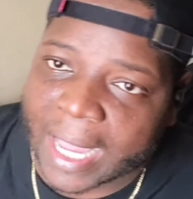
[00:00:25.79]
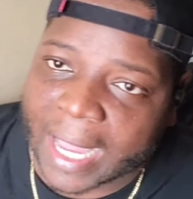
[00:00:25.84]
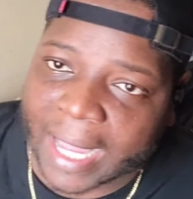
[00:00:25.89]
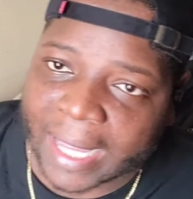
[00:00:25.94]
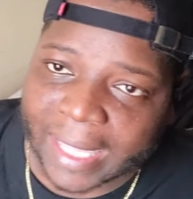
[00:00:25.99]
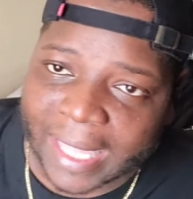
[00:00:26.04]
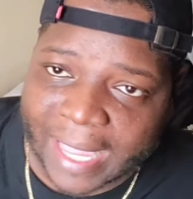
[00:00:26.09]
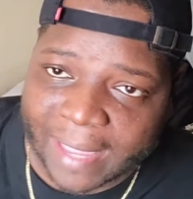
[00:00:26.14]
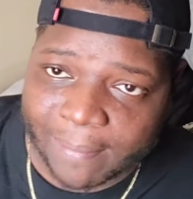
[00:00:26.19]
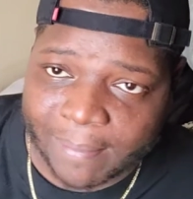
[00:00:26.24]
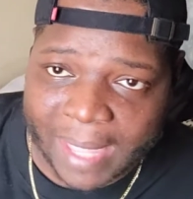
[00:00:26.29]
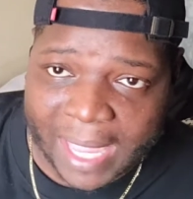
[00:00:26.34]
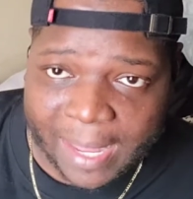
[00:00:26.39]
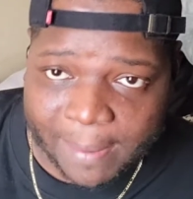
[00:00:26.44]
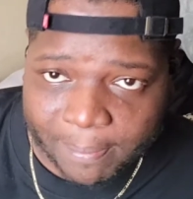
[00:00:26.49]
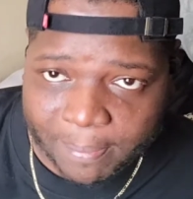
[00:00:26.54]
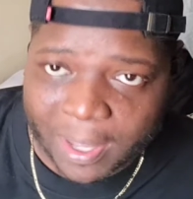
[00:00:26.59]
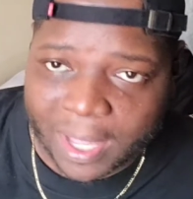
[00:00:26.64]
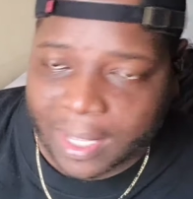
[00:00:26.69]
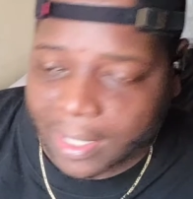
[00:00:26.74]
I gave
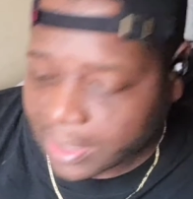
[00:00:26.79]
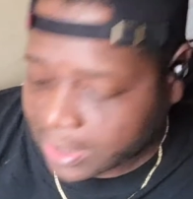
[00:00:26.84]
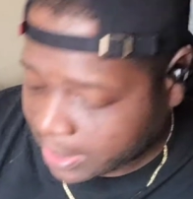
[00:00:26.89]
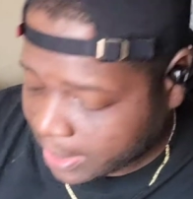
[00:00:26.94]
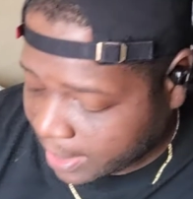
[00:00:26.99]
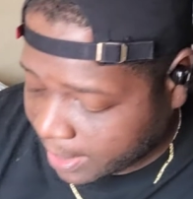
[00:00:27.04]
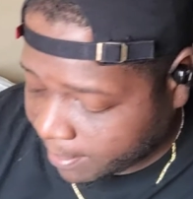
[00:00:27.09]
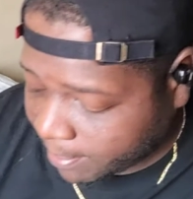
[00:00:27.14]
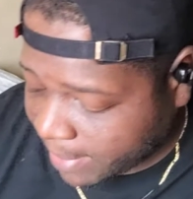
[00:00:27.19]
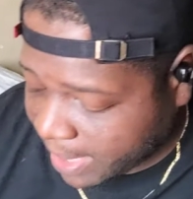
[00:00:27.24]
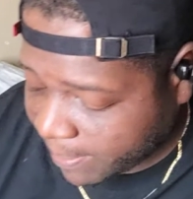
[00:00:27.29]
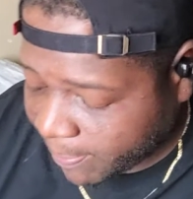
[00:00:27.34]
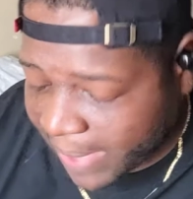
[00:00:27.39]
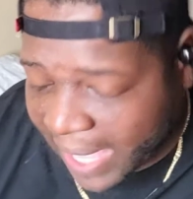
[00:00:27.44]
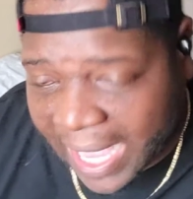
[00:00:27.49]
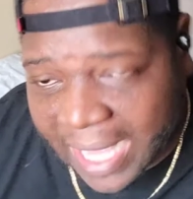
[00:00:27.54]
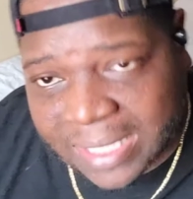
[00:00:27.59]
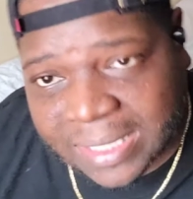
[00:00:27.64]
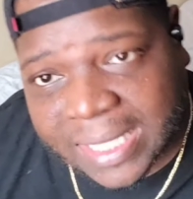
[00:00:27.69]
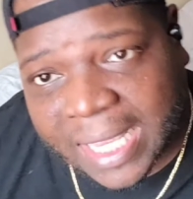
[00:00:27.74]
him $8. Man,
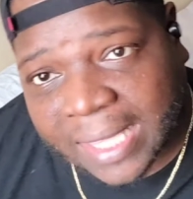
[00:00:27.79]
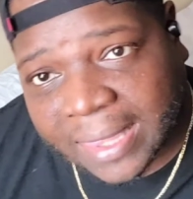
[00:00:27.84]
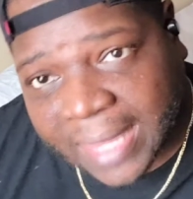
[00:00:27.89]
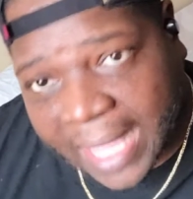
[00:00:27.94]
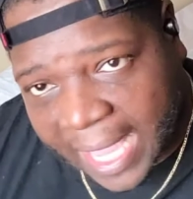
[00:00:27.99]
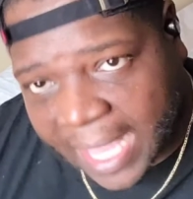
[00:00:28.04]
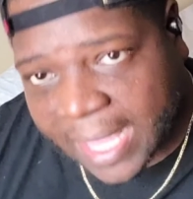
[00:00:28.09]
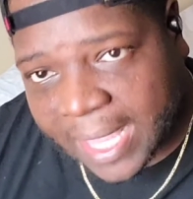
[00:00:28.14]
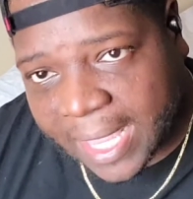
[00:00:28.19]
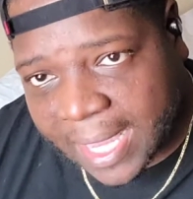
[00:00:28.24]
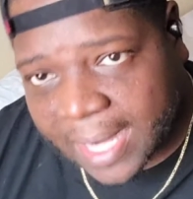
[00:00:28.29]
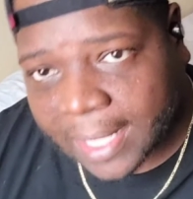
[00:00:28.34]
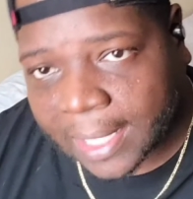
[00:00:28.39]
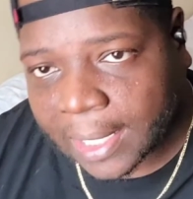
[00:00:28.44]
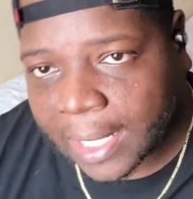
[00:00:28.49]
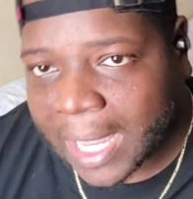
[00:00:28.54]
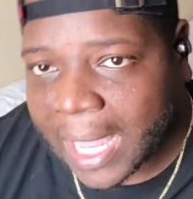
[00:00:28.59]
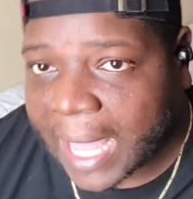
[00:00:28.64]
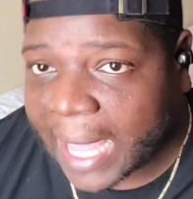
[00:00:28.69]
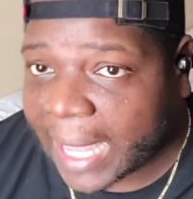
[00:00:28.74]
pass that thing
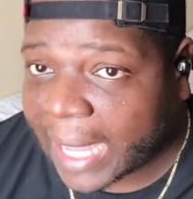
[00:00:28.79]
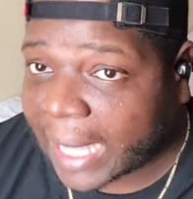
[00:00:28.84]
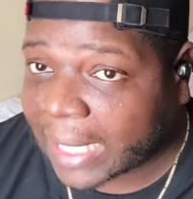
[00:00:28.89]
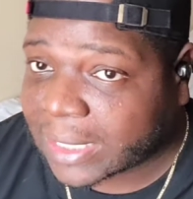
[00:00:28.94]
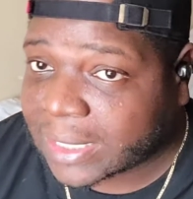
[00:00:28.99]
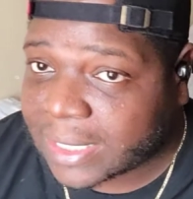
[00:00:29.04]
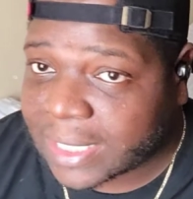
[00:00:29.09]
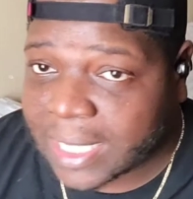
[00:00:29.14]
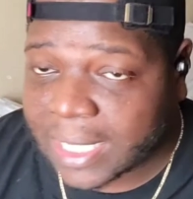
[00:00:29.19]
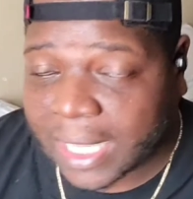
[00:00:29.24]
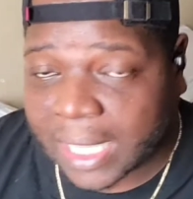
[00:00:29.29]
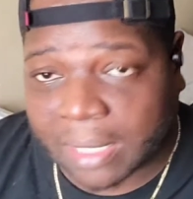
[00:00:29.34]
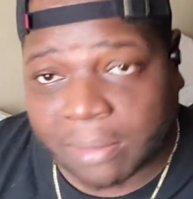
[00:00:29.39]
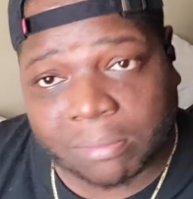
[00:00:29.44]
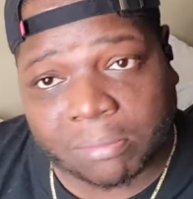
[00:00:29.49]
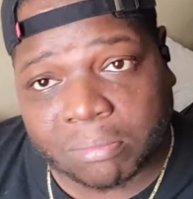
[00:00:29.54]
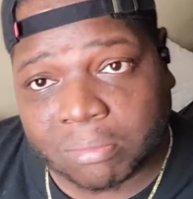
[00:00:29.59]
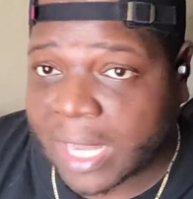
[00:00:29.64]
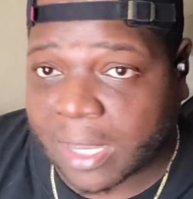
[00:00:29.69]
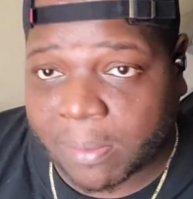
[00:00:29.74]
here. I took it.
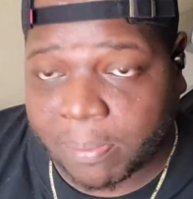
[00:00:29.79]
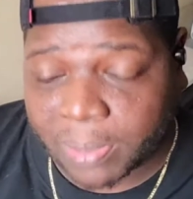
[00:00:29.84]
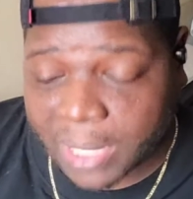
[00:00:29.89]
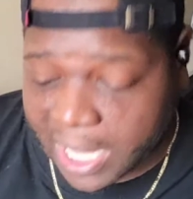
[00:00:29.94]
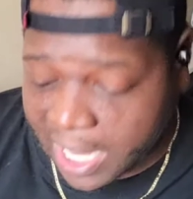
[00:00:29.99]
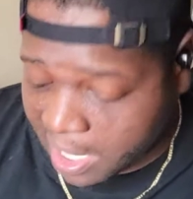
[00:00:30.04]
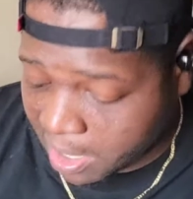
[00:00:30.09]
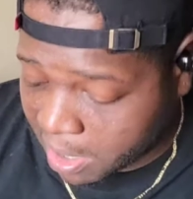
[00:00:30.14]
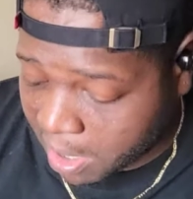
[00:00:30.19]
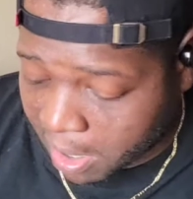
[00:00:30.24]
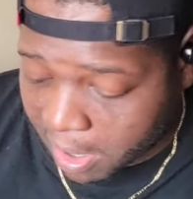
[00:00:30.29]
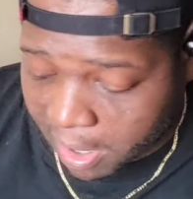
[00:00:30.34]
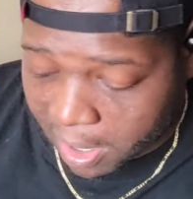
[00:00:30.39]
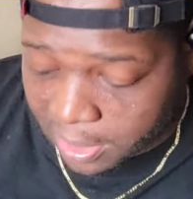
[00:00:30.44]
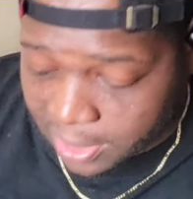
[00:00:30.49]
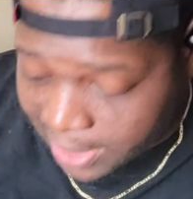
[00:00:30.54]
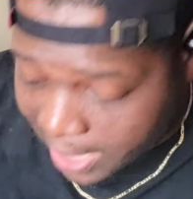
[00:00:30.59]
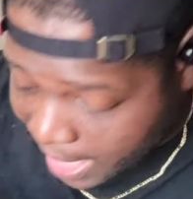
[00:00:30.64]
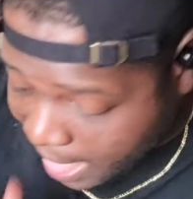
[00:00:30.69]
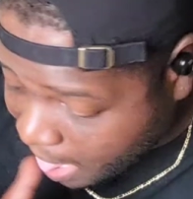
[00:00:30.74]
I could play
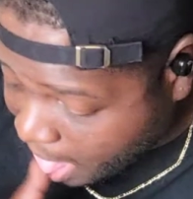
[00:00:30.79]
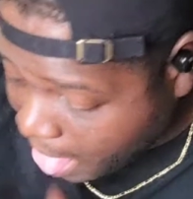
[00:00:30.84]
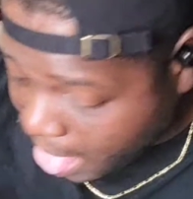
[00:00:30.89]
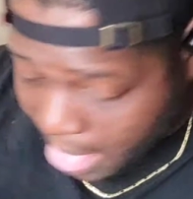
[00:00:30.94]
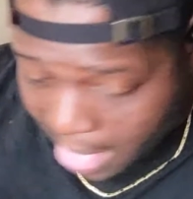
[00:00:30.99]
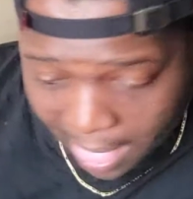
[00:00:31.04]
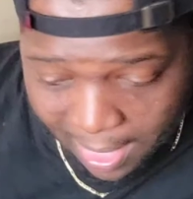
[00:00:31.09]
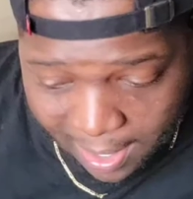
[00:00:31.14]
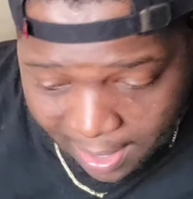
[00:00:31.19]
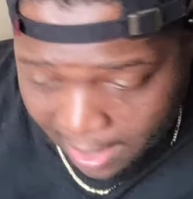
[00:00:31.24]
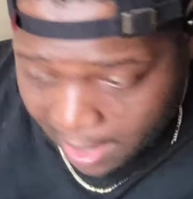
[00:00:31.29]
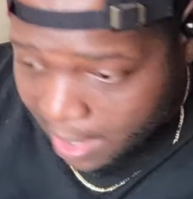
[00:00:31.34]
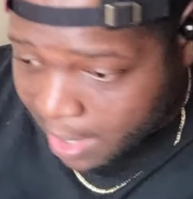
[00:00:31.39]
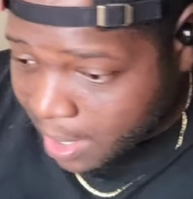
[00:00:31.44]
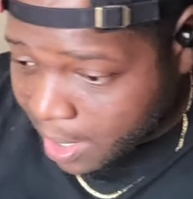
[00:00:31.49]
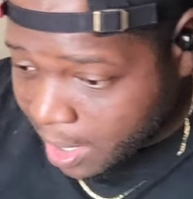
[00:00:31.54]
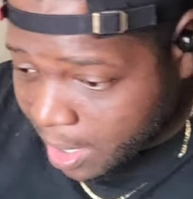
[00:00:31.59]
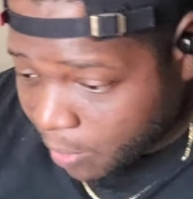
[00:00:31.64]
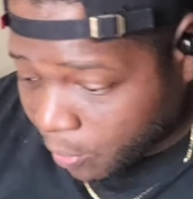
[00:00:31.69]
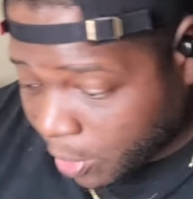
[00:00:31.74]
cards.
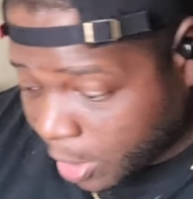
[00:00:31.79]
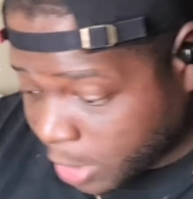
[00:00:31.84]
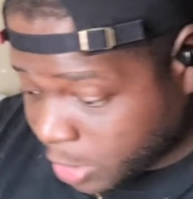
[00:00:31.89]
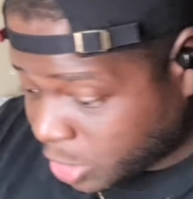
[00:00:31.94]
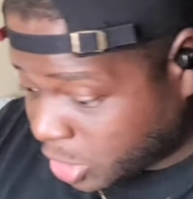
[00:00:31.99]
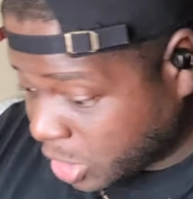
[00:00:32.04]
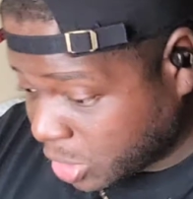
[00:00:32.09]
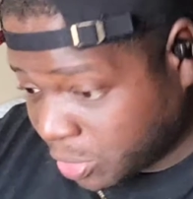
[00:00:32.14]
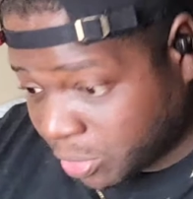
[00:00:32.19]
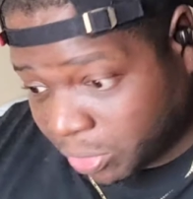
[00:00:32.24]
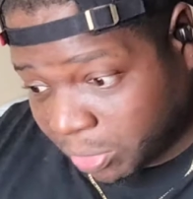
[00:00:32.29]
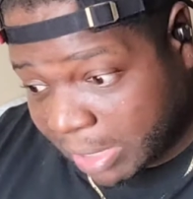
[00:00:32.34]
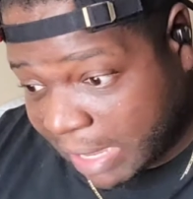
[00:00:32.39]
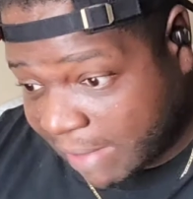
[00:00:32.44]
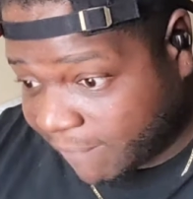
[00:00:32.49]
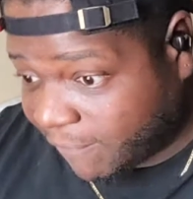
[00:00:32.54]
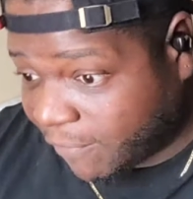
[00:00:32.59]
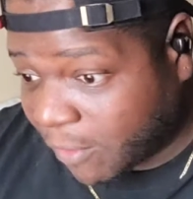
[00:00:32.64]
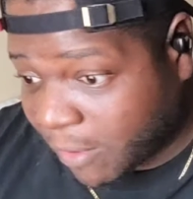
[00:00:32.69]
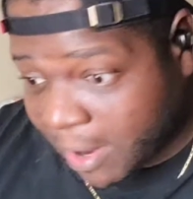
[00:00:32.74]
1, 2,
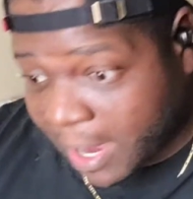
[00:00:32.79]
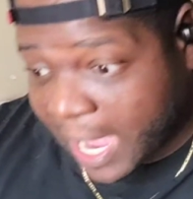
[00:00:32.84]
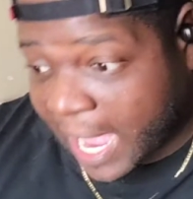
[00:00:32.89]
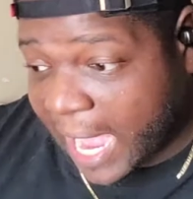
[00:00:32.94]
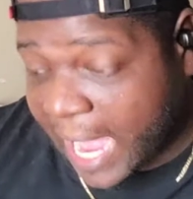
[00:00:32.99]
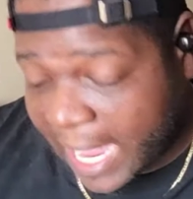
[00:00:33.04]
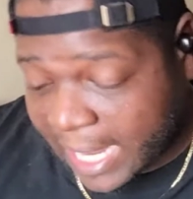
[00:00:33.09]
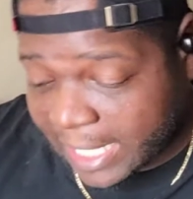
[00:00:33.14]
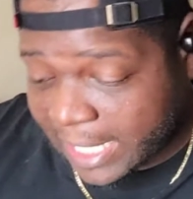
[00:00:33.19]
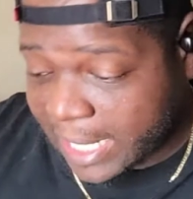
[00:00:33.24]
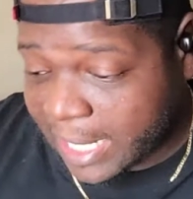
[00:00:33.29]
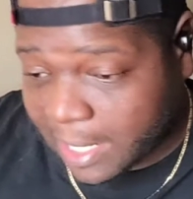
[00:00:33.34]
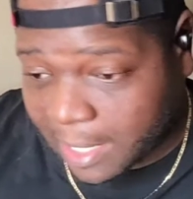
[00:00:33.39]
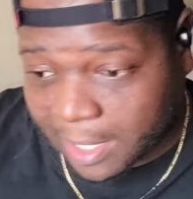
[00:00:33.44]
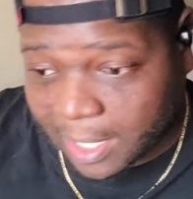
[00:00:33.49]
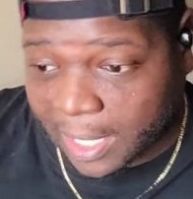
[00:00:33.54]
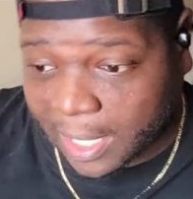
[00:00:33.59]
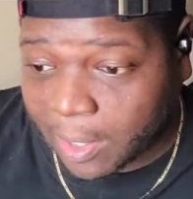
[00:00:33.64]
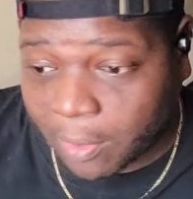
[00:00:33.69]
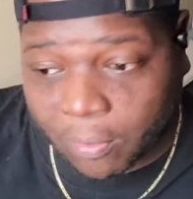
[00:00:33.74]
3, 4. I
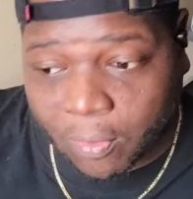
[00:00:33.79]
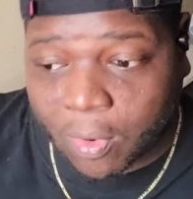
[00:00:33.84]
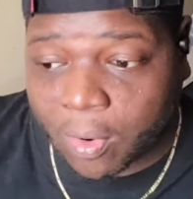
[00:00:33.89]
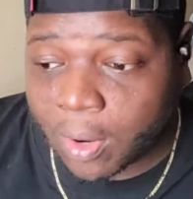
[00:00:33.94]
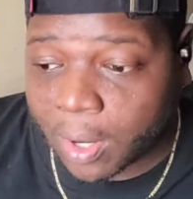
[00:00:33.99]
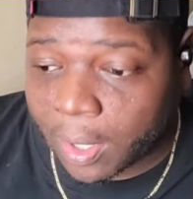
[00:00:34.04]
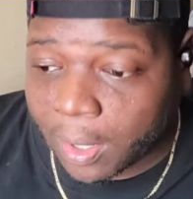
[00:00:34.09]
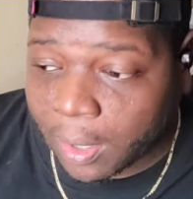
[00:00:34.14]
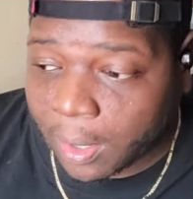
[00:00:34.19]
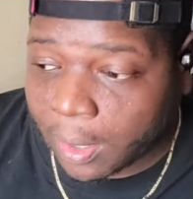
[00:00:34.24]
declare war.